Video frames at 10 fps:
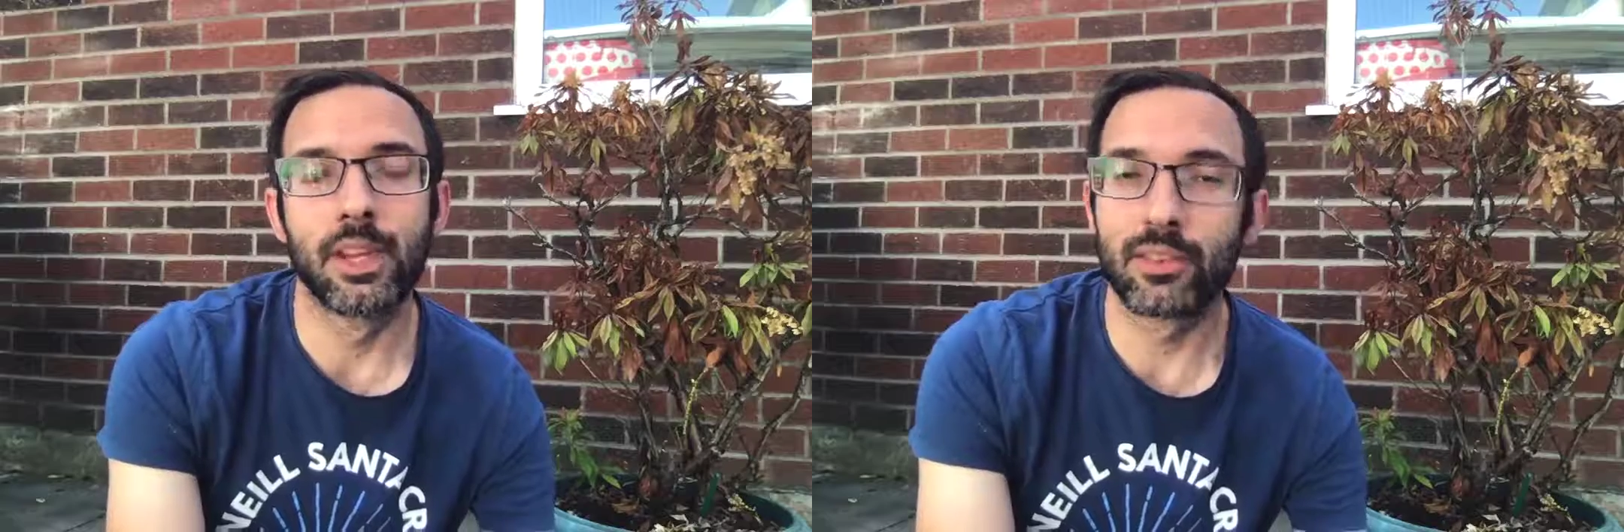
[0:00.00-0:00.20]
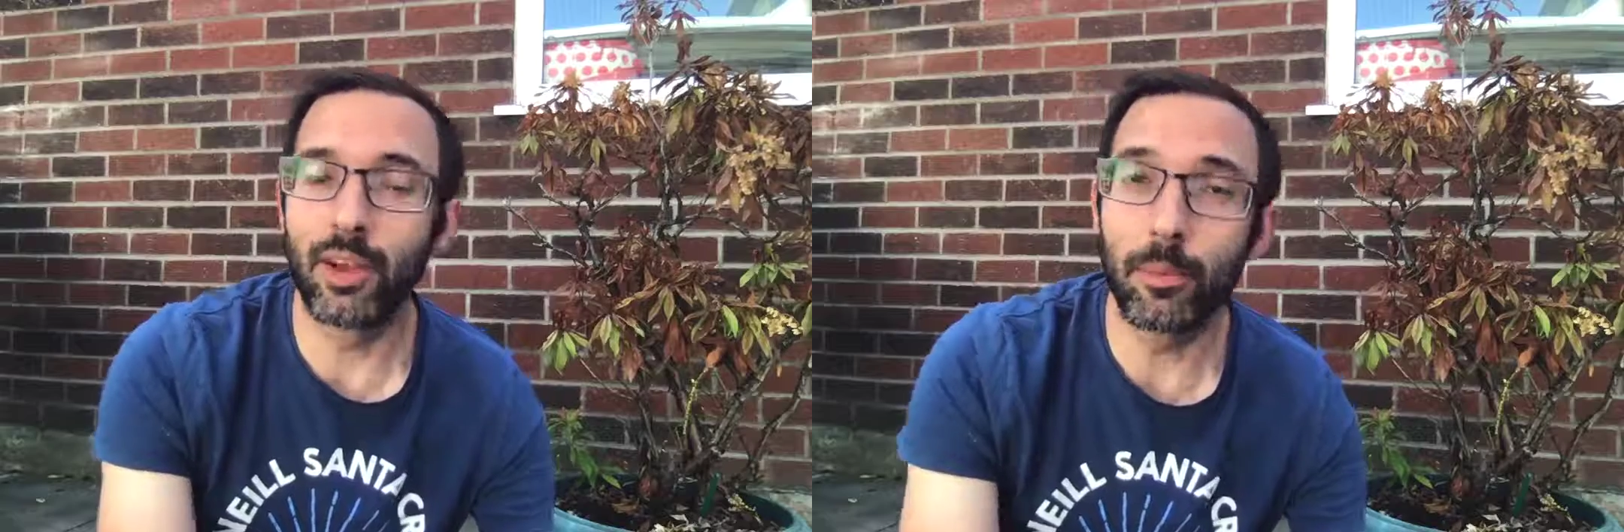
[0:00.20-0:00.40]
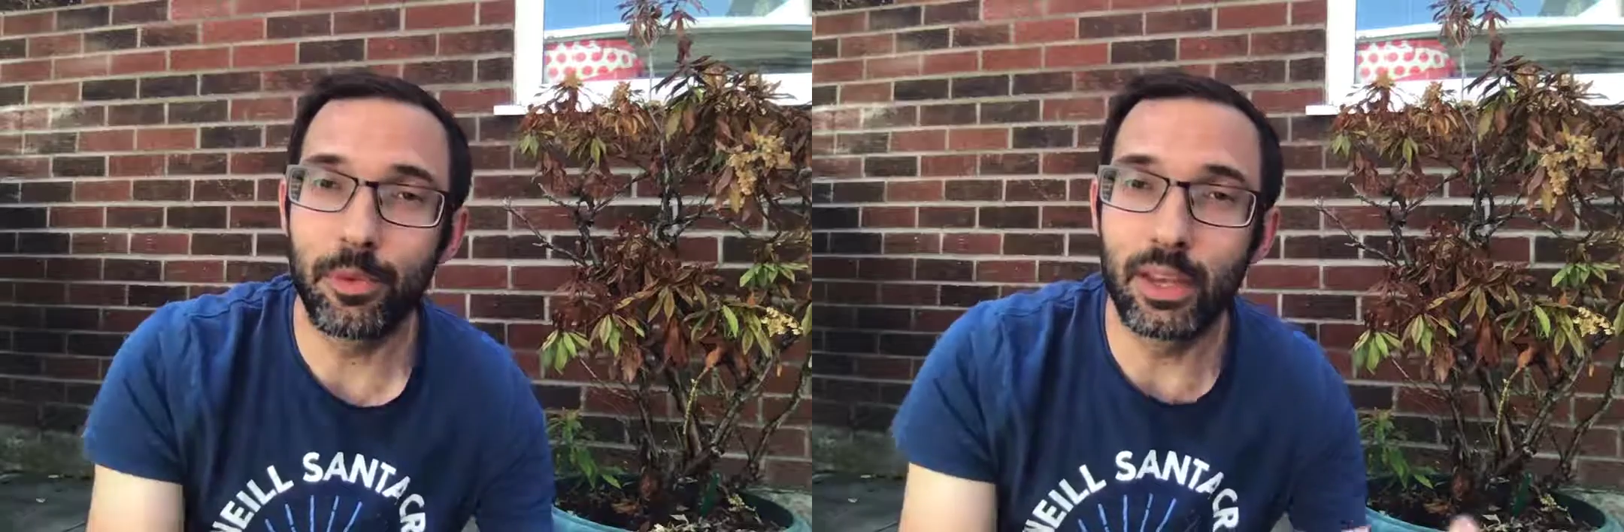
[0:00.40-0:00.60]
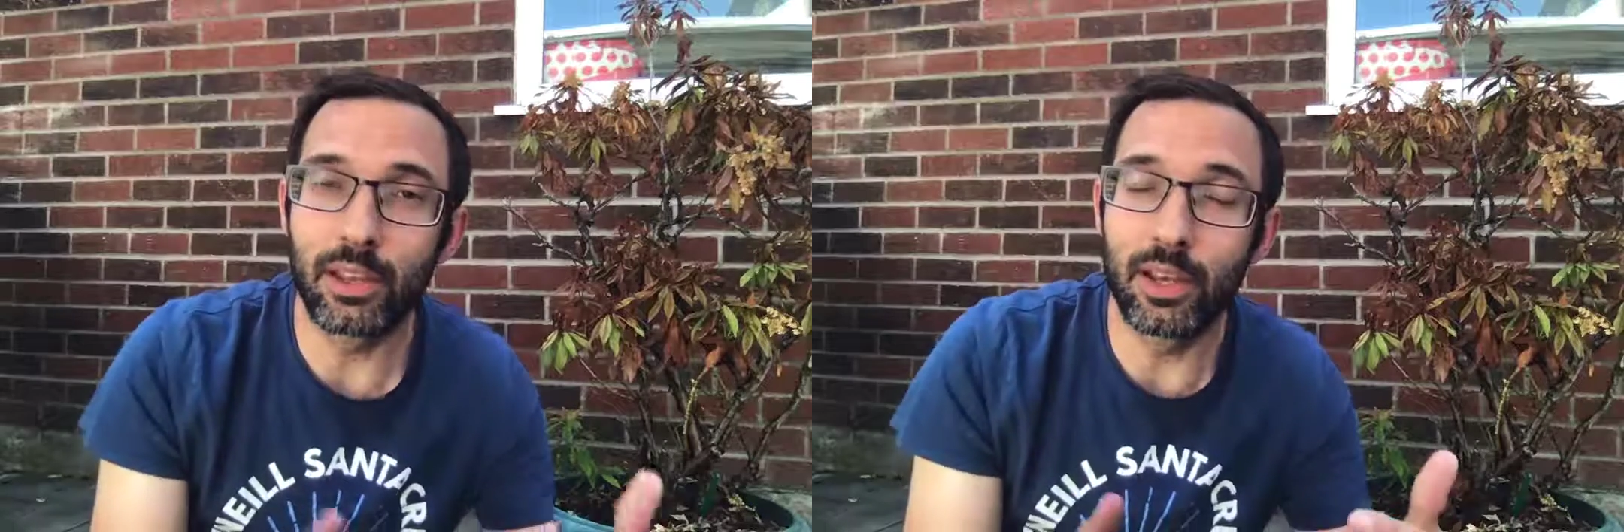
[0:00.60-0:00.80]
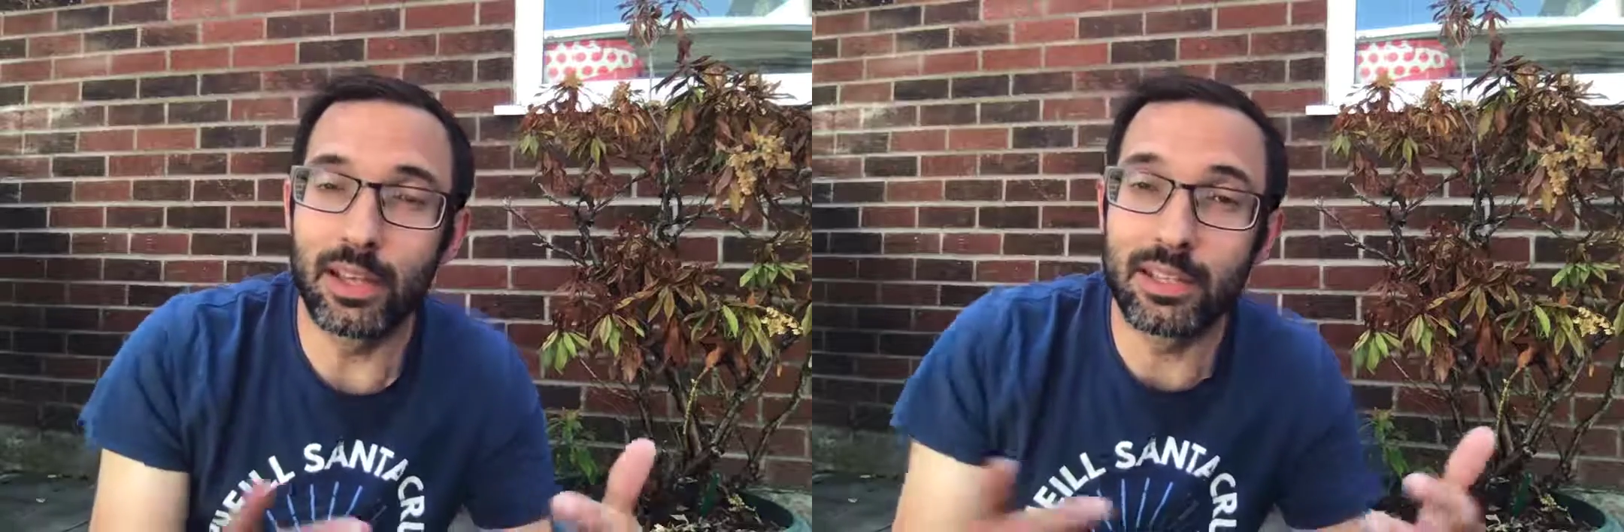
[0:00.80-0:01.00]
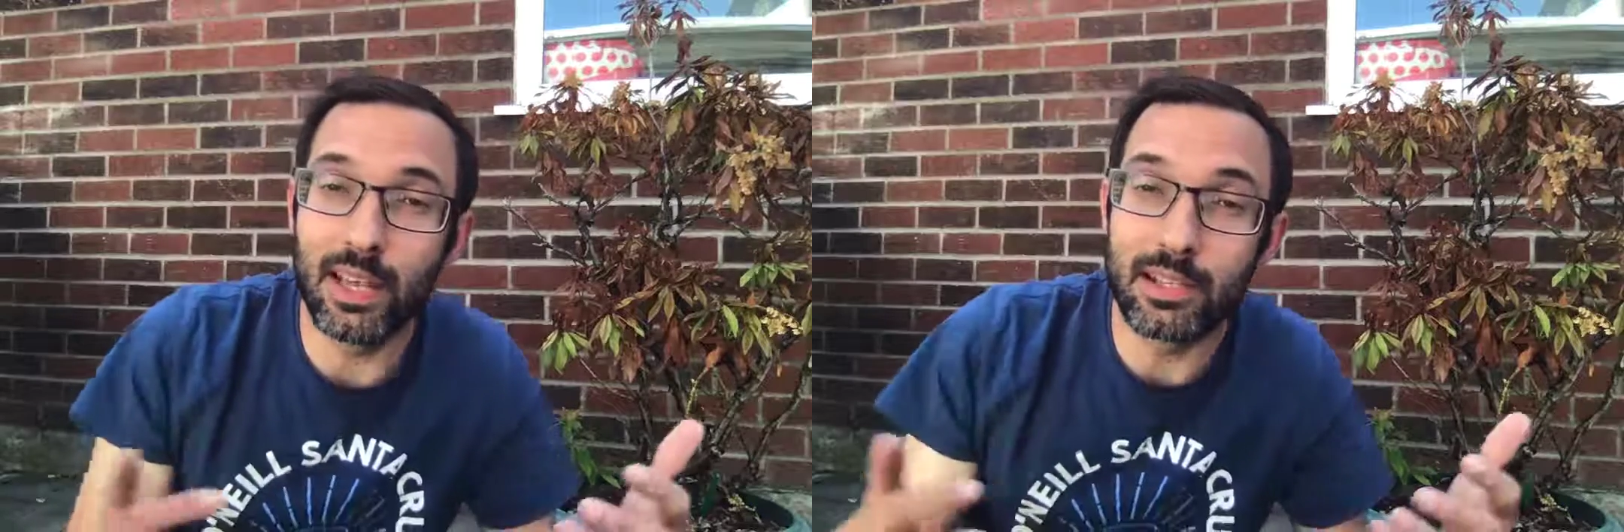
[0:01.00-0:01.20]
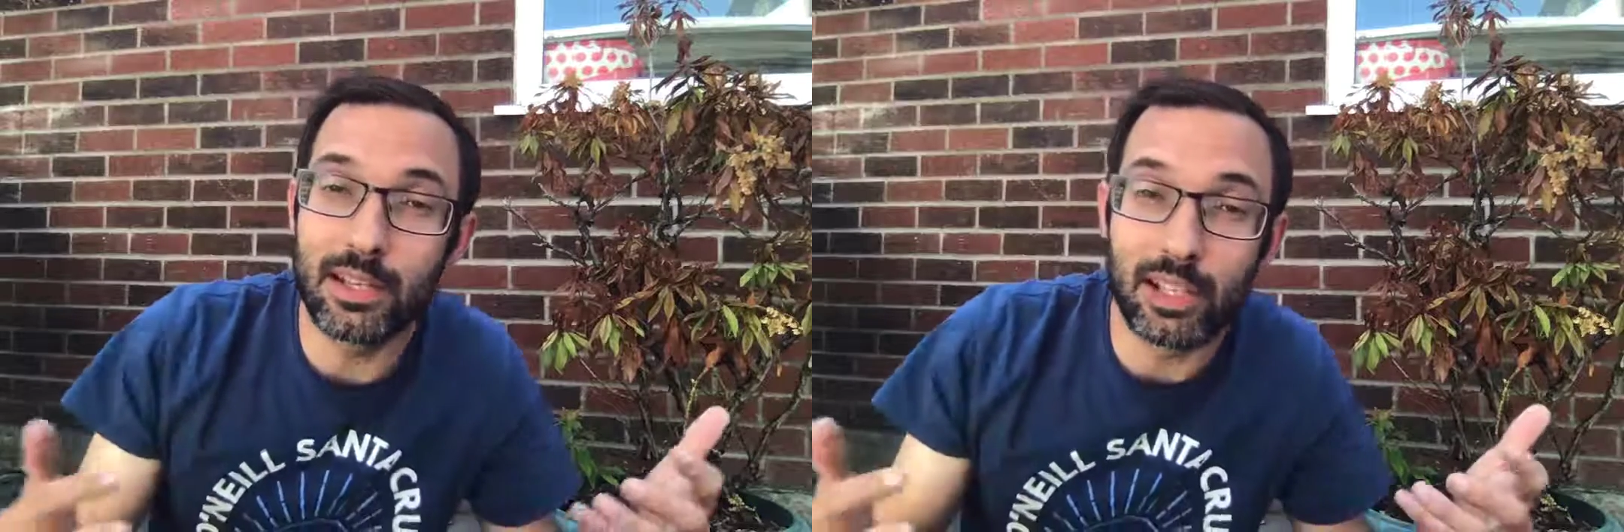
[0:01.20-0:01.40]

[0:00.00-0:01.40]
something that he says is